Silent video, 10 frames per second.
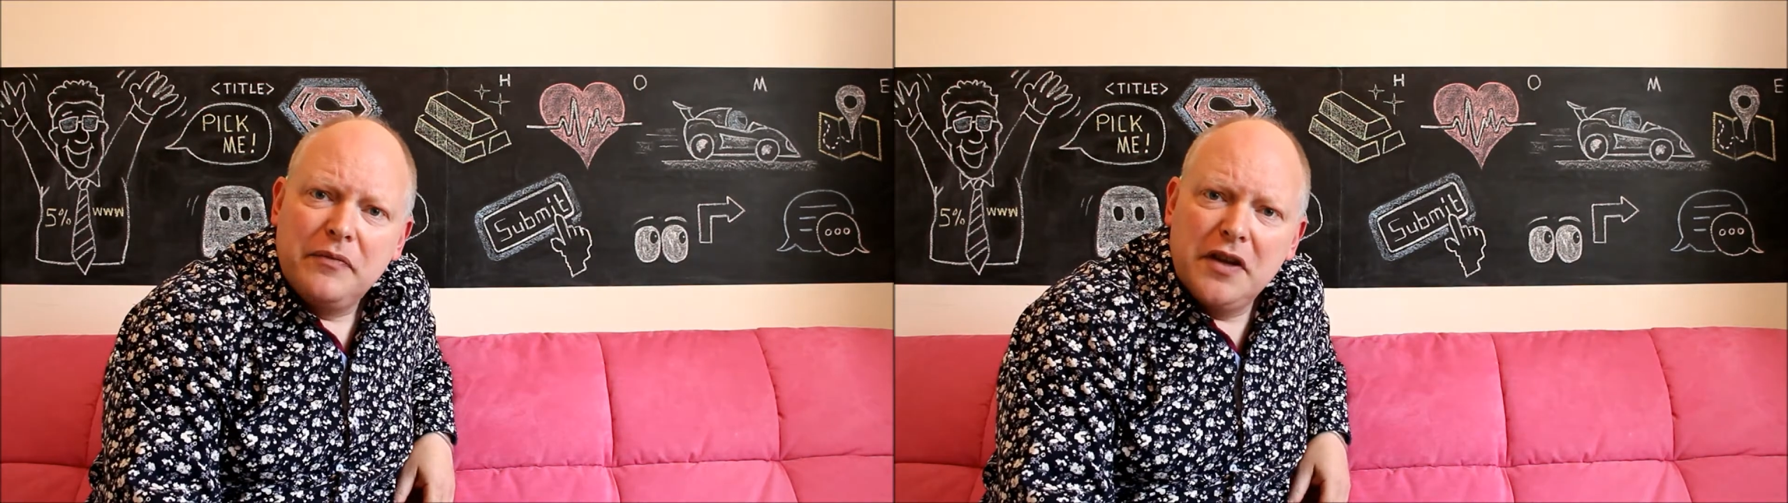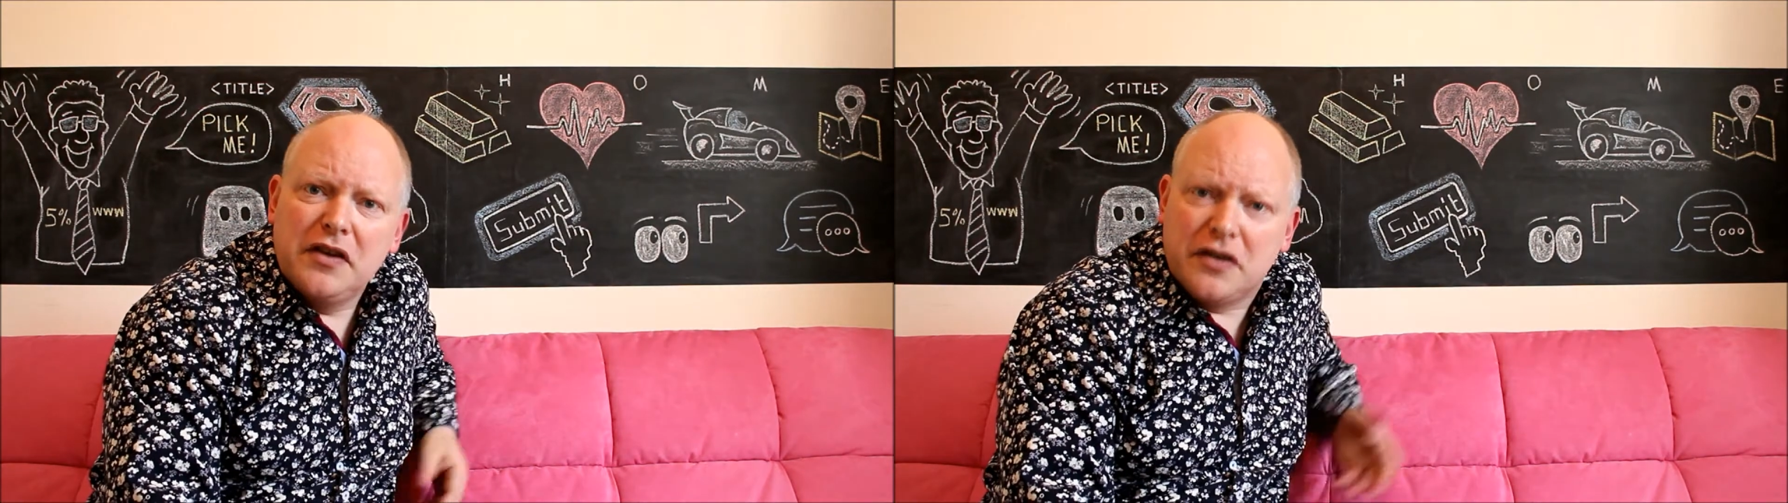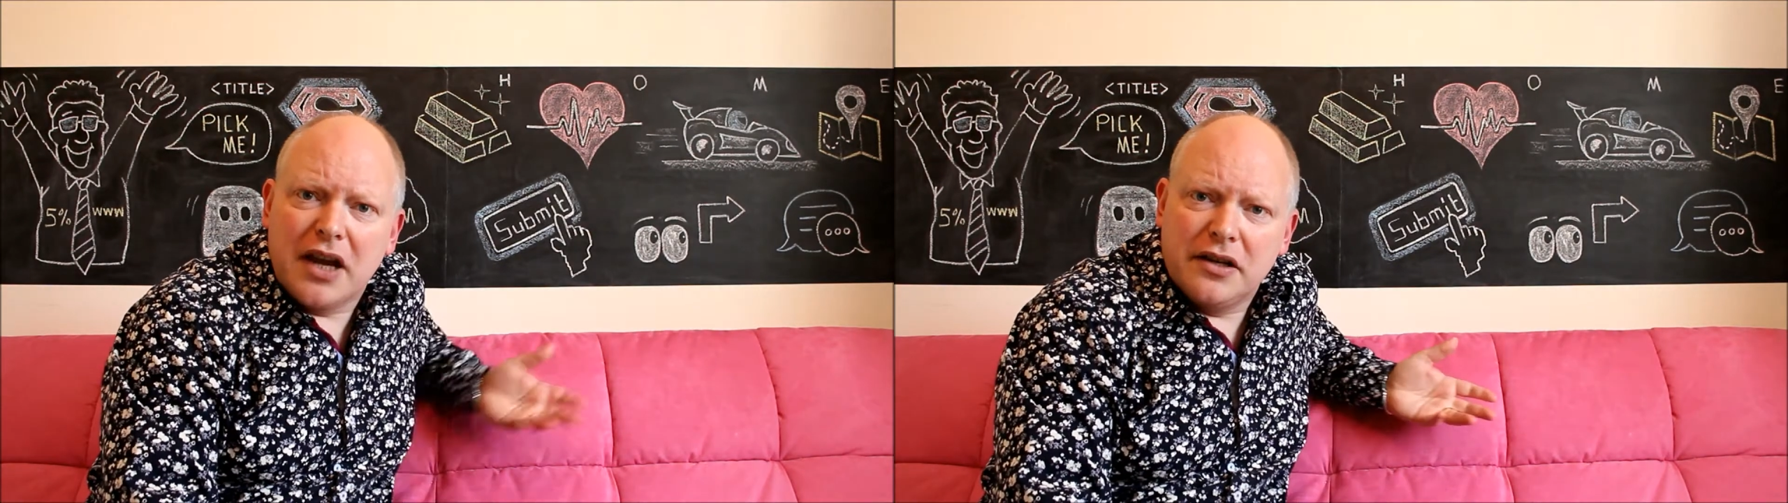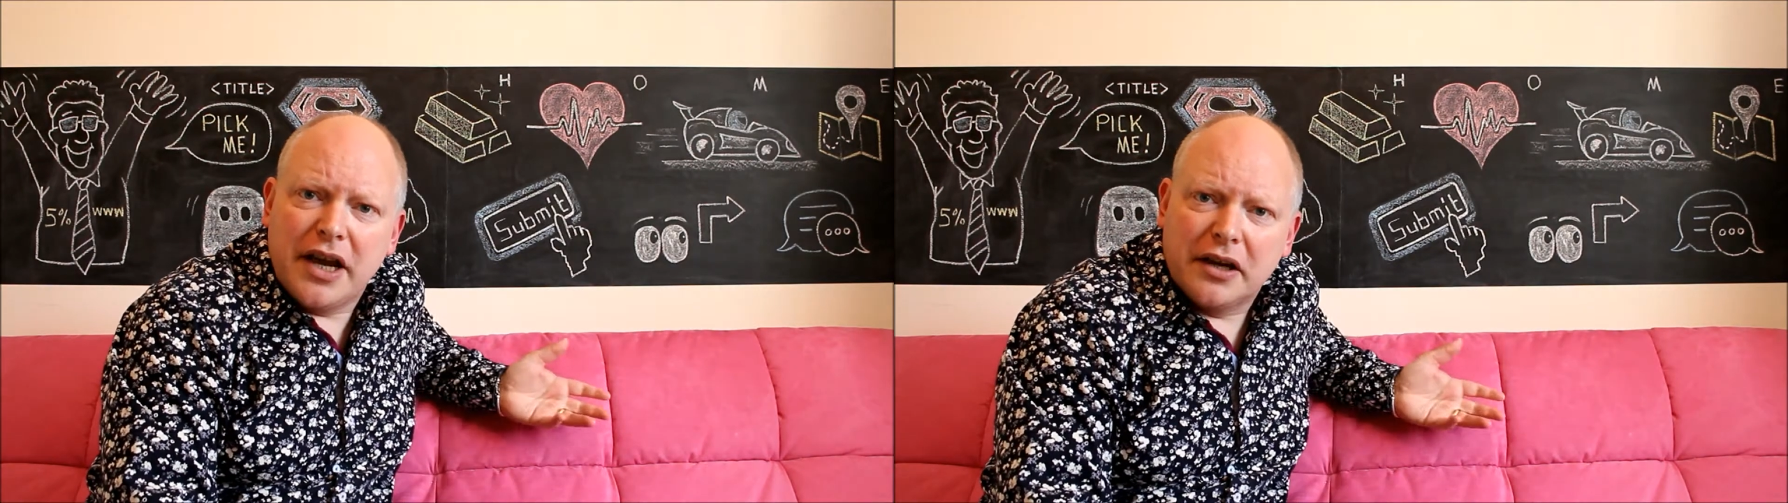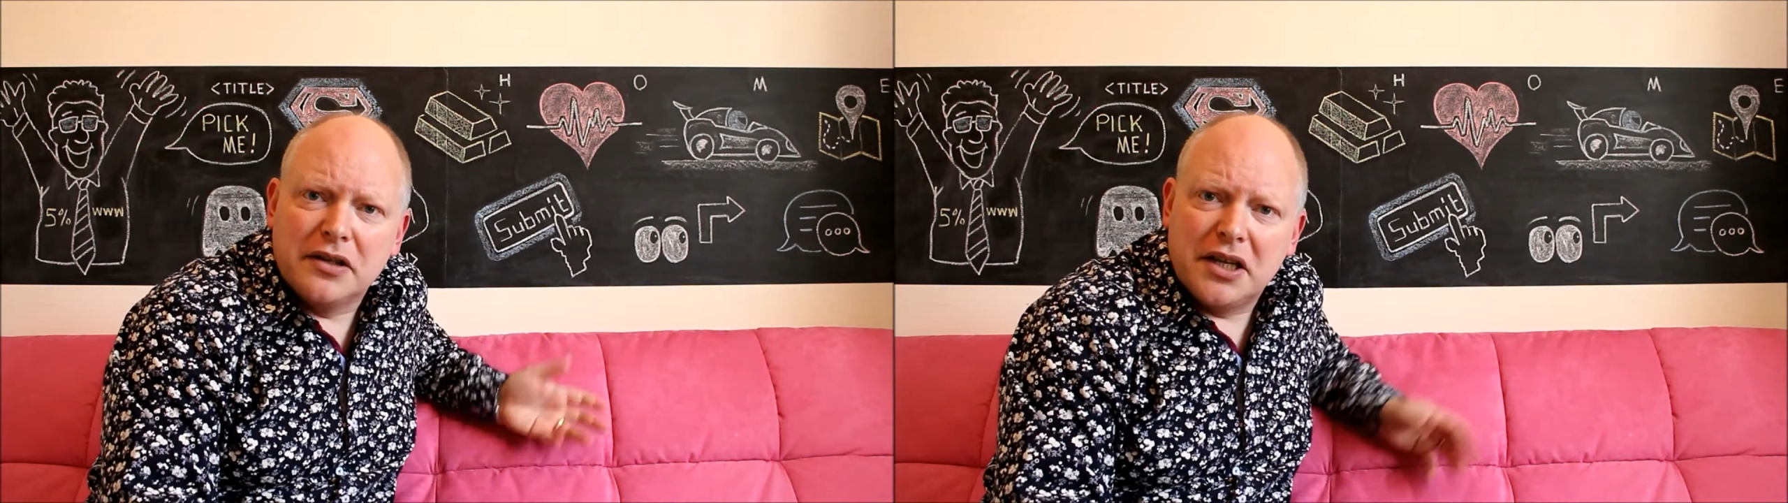This is 10
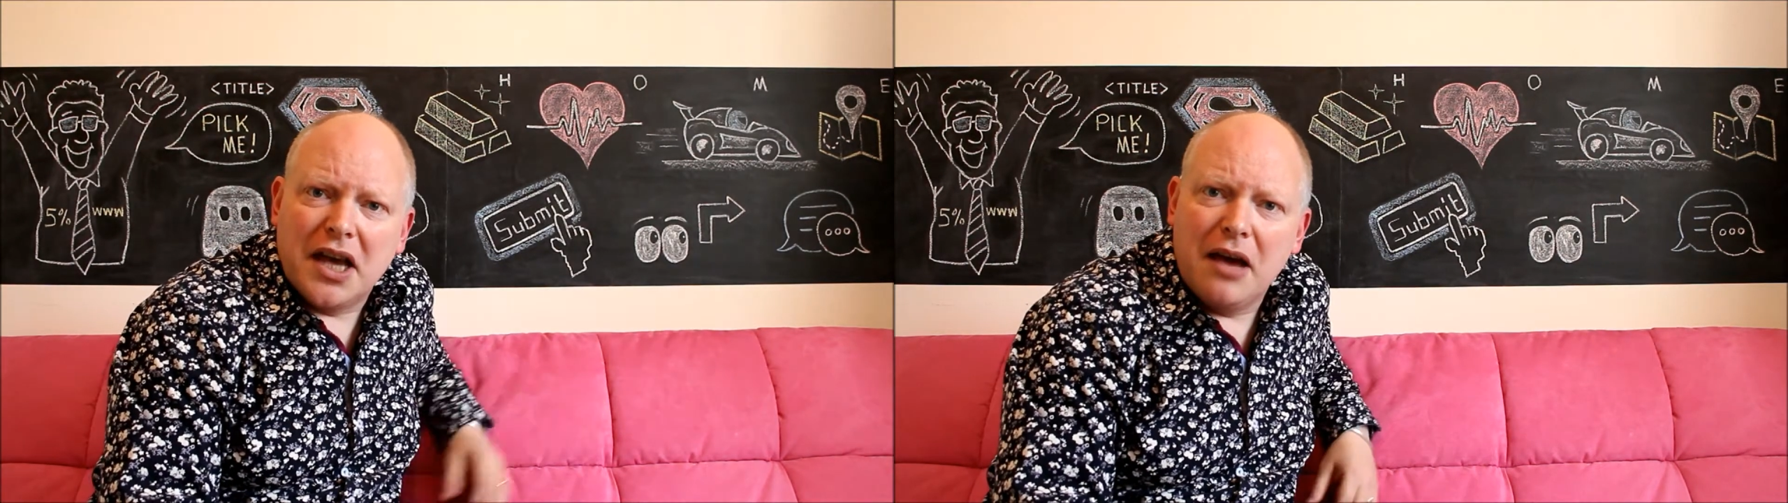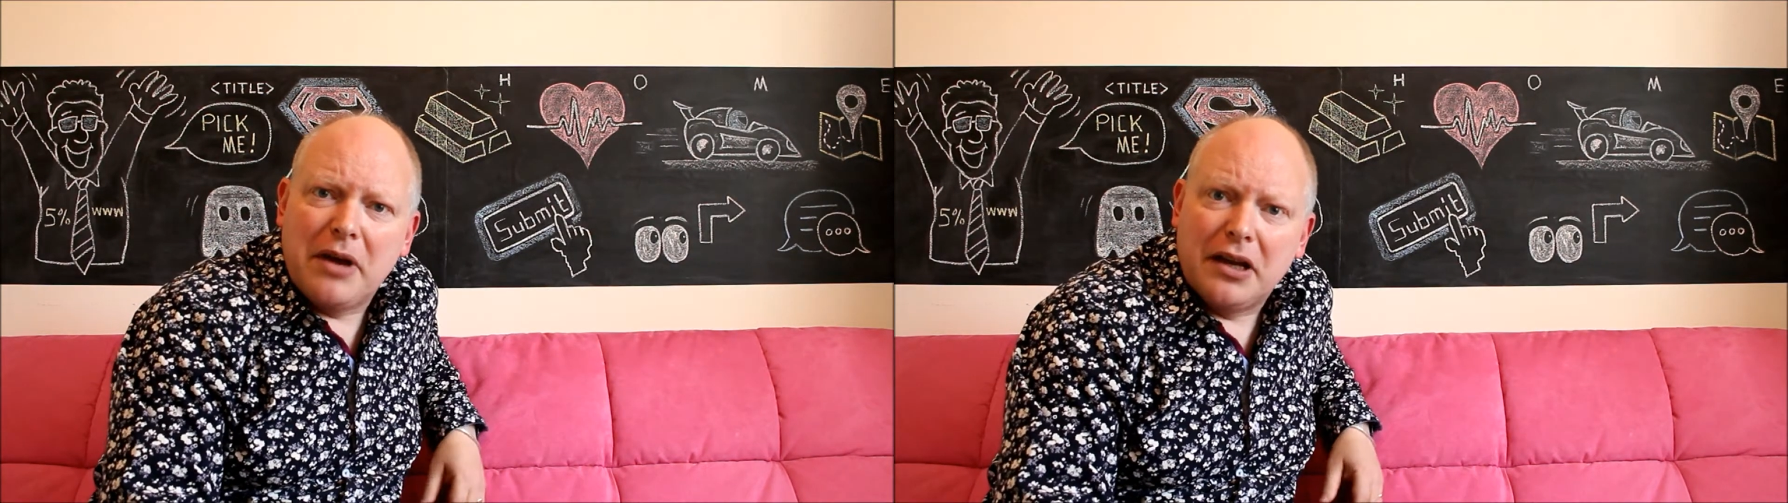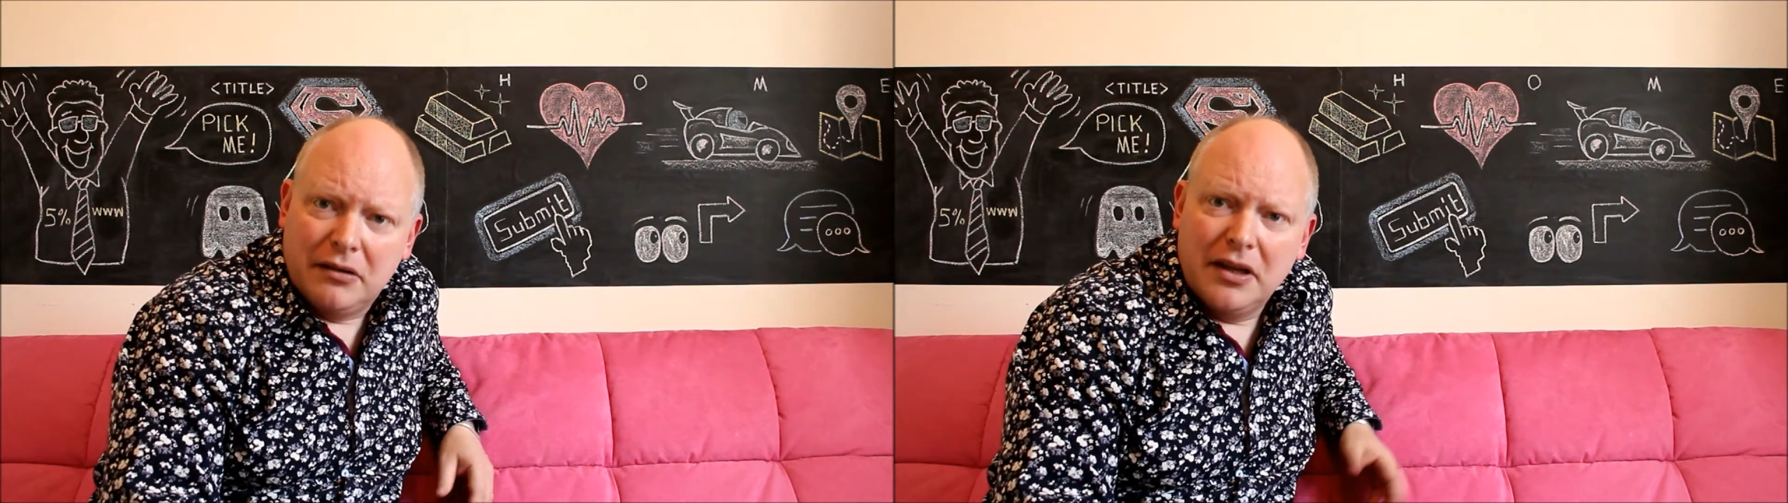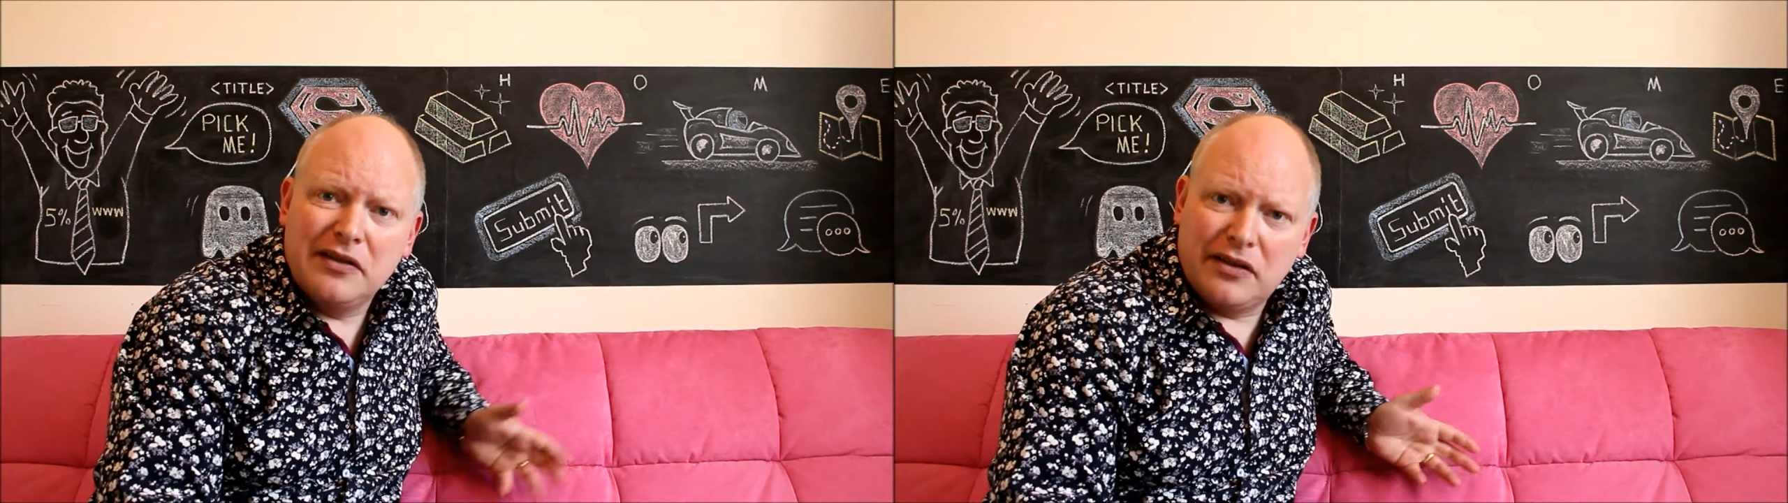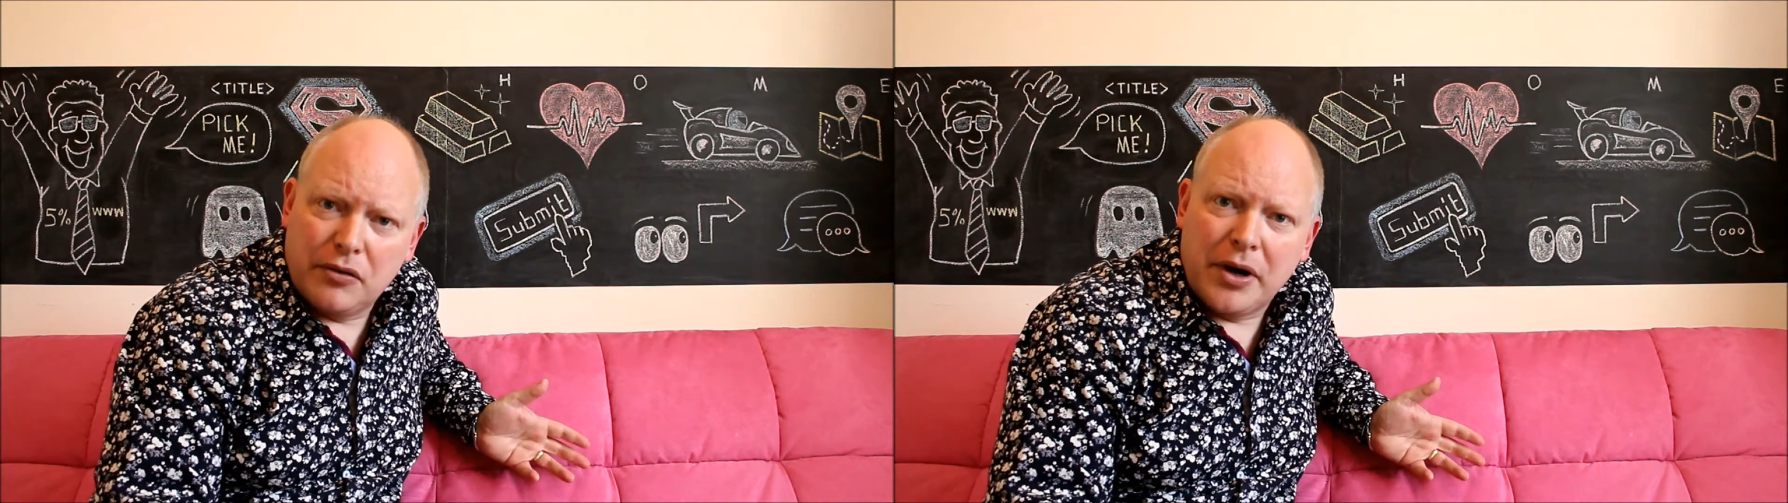seconds to get me.
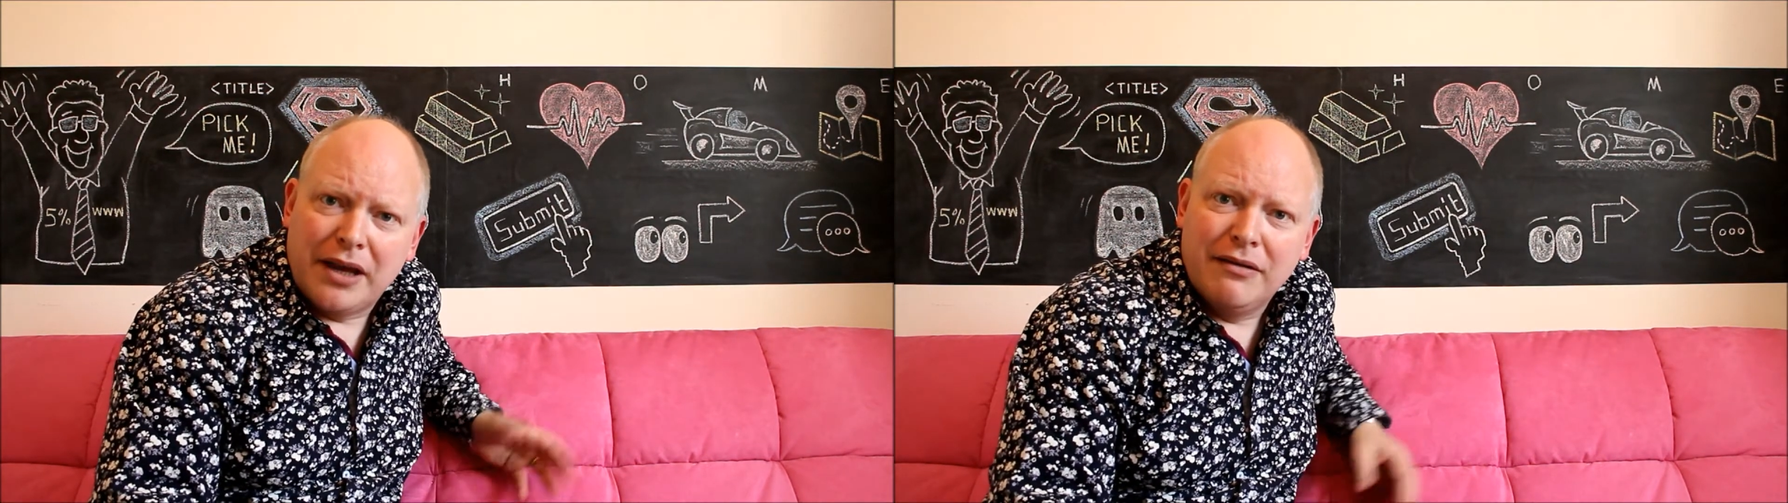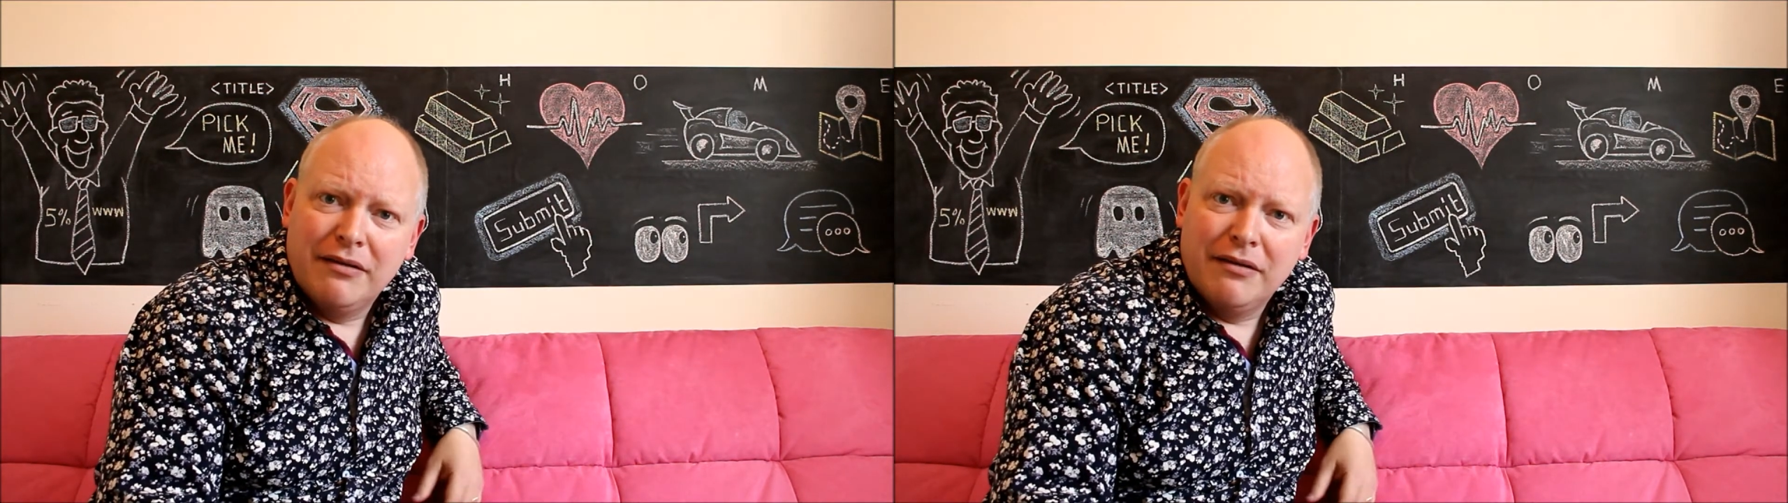There's 3.